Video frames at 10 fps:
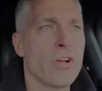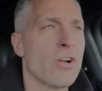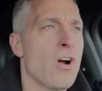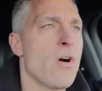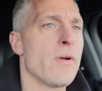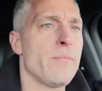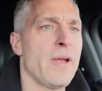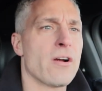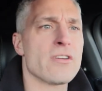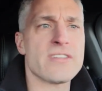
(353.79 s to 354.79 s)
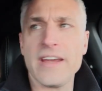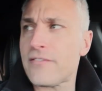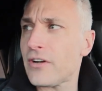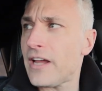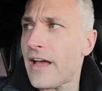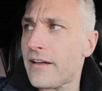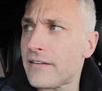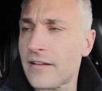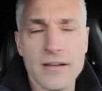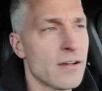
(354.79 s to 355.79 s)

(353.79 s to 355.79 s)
gonna go embarrass Avery at